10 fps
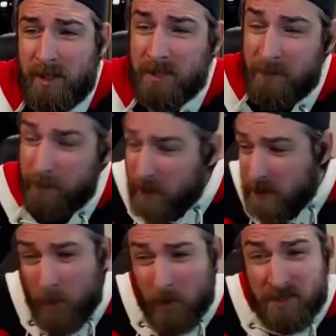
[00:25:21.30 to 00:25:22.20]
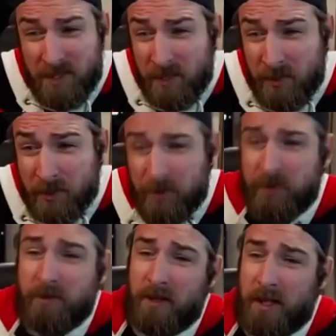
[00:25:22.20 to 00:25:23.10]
Has a very small signature.